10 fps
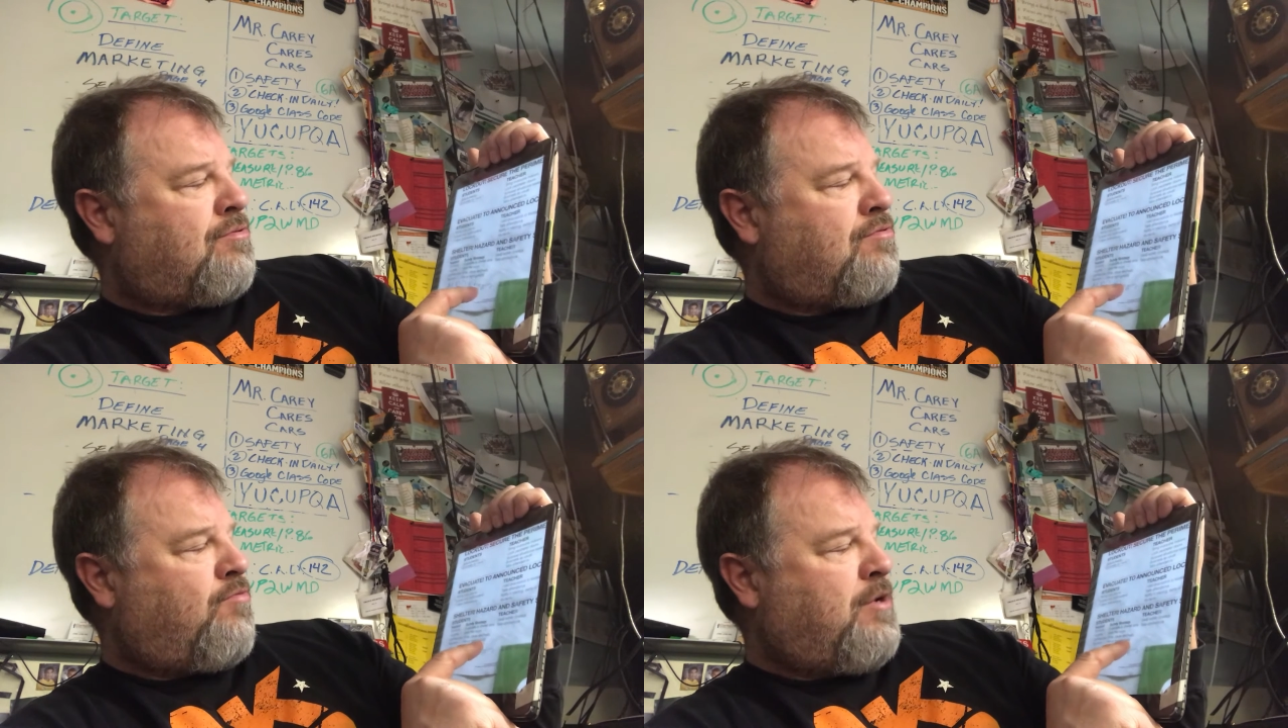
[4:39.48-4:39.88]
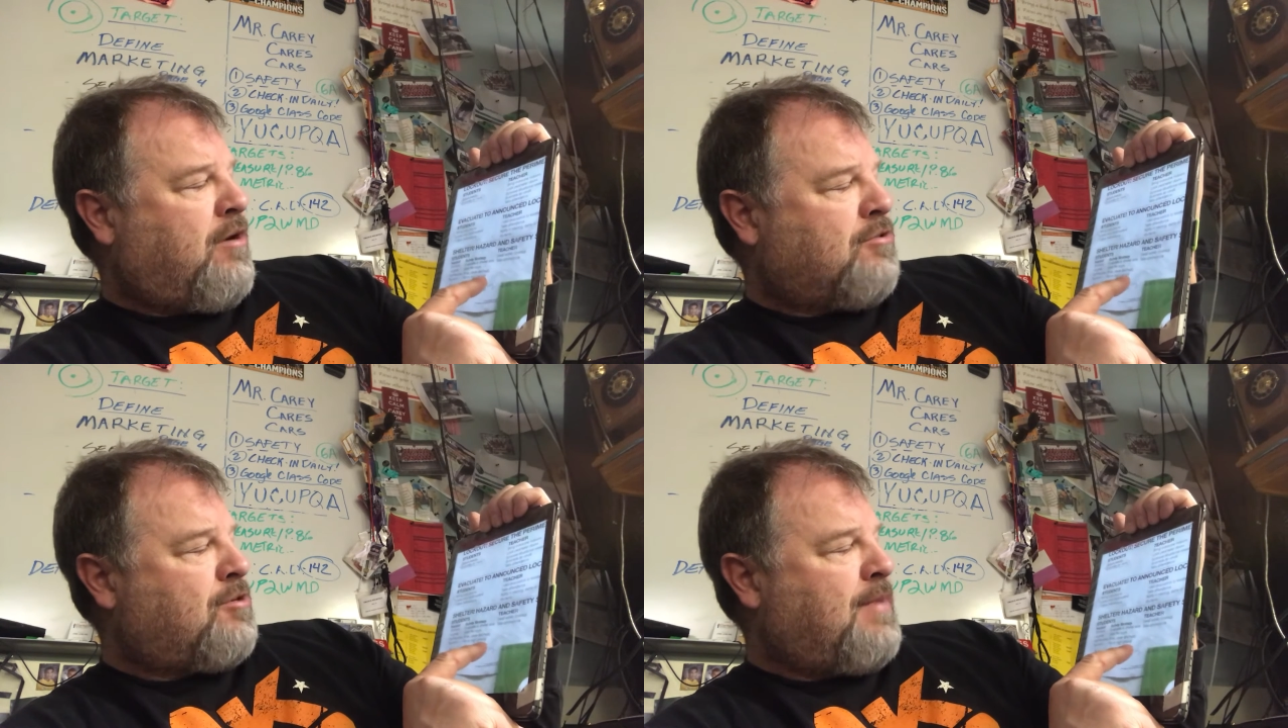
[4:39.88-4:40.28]
we
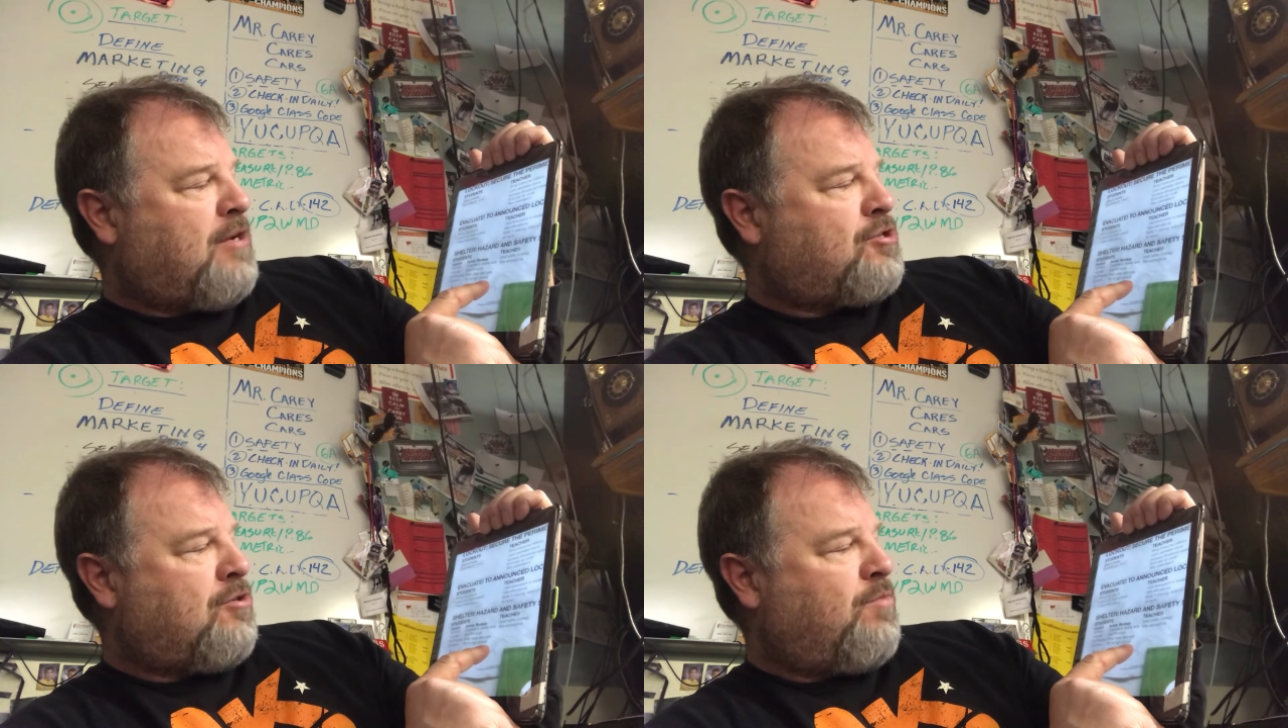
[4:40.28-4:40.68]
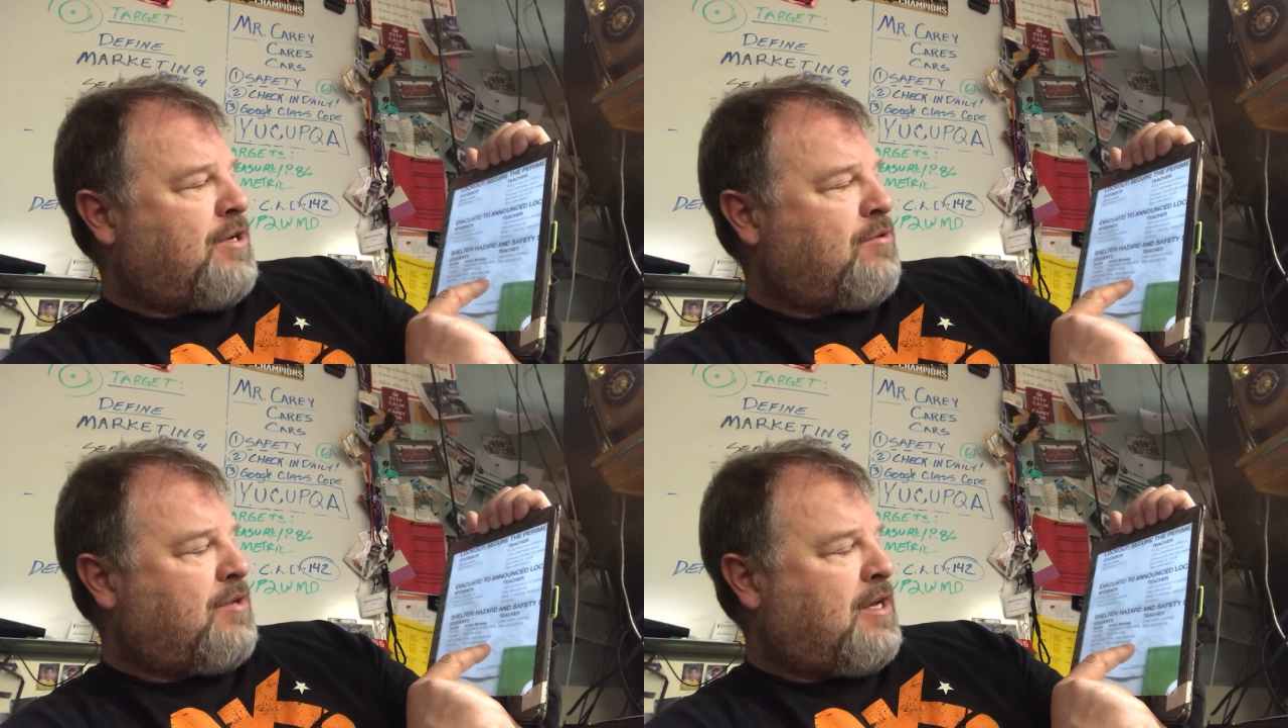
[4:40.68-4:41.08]
also make sure we
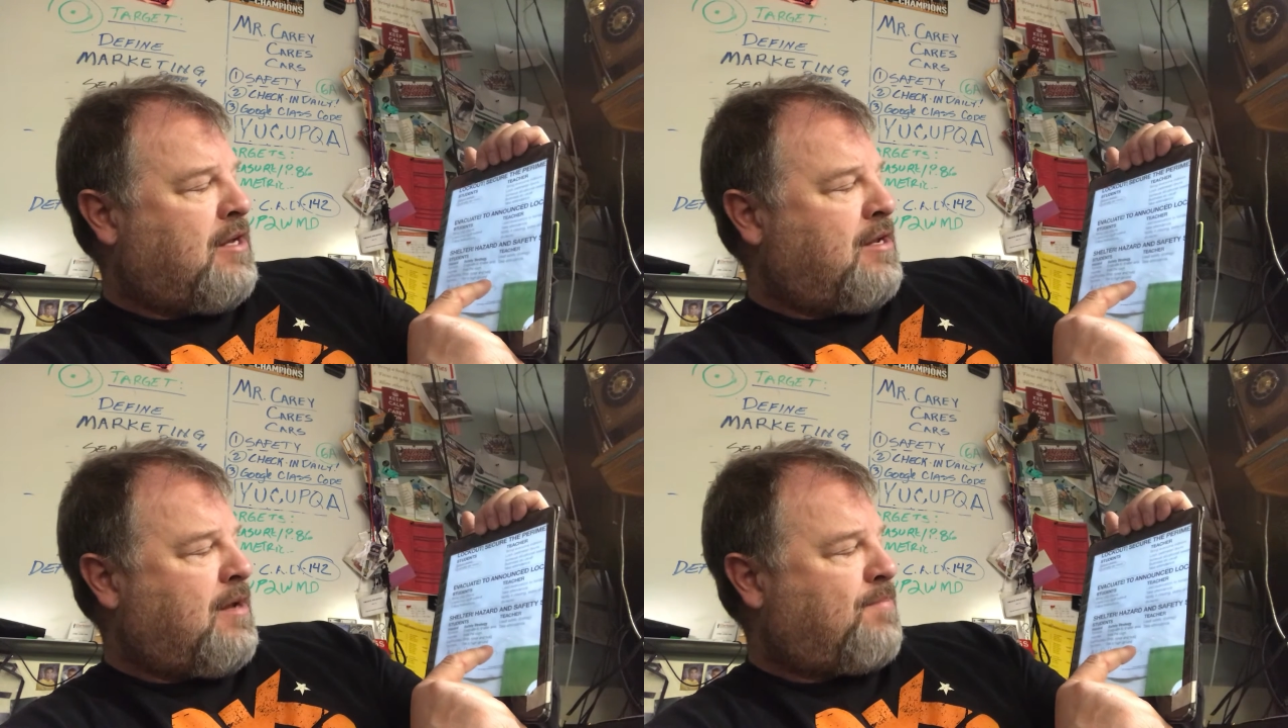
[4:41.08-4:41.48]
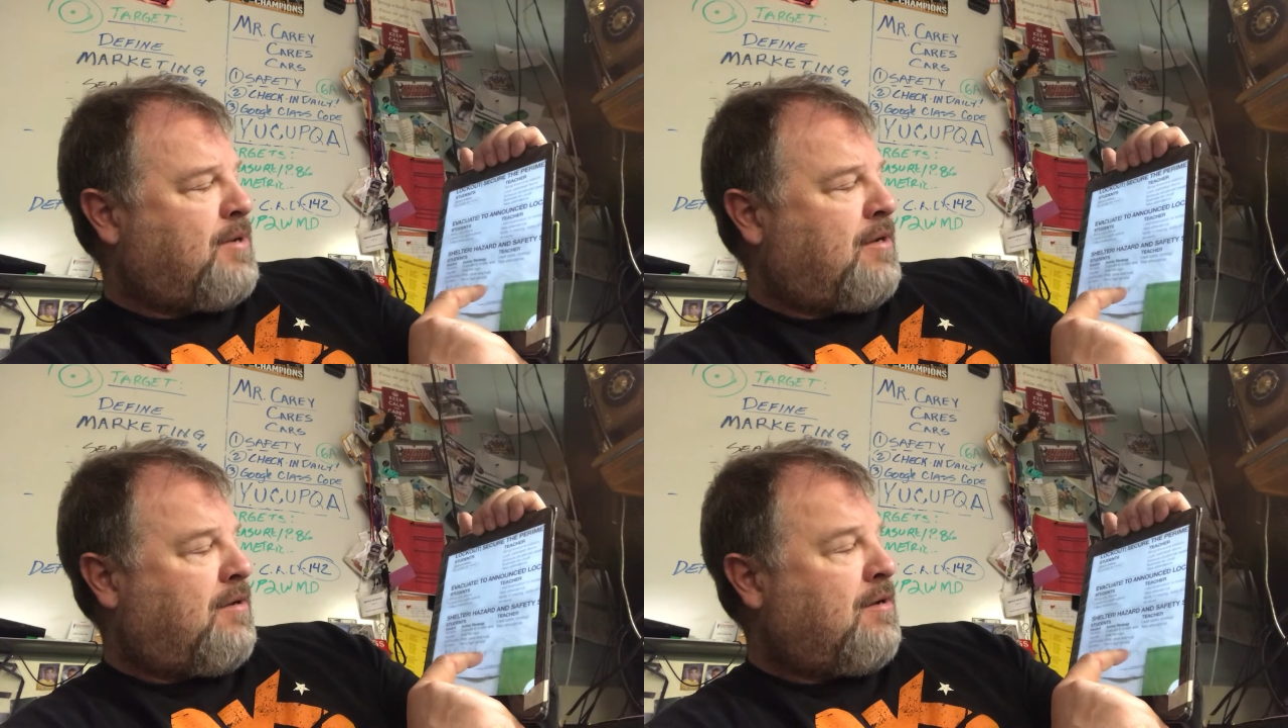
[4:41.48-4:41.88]
do the
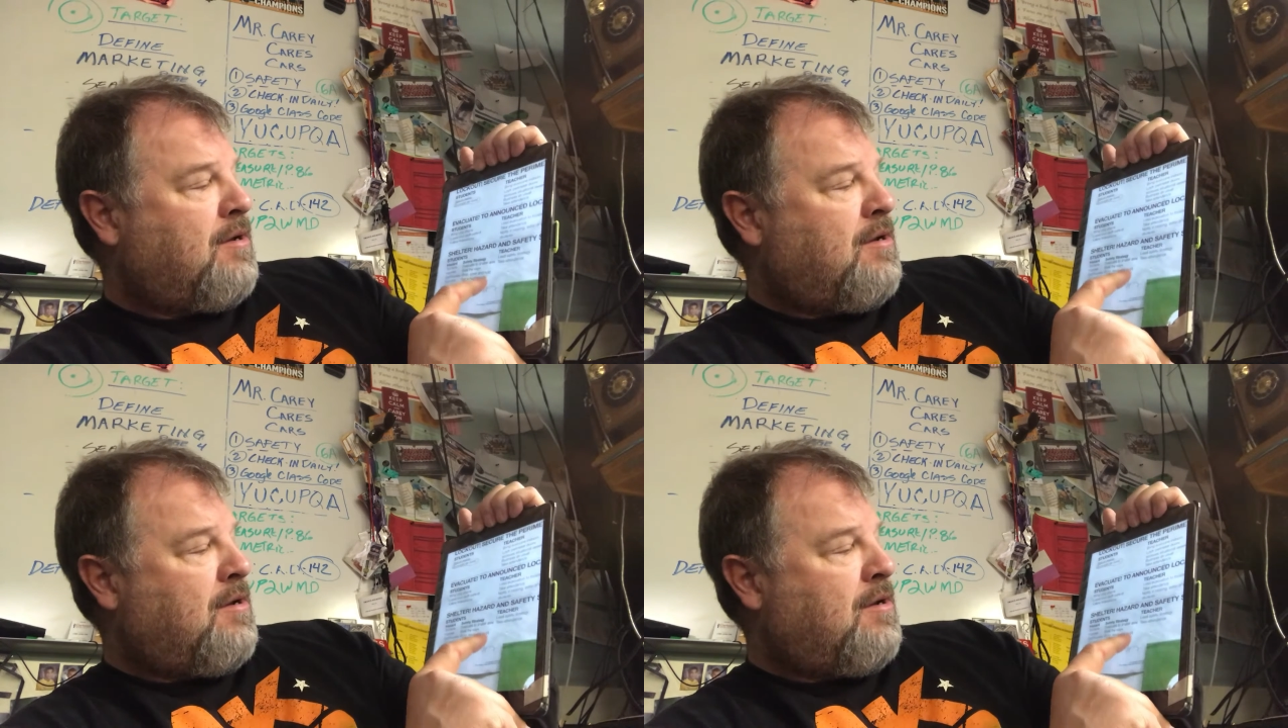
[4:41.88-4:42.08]
kidnapping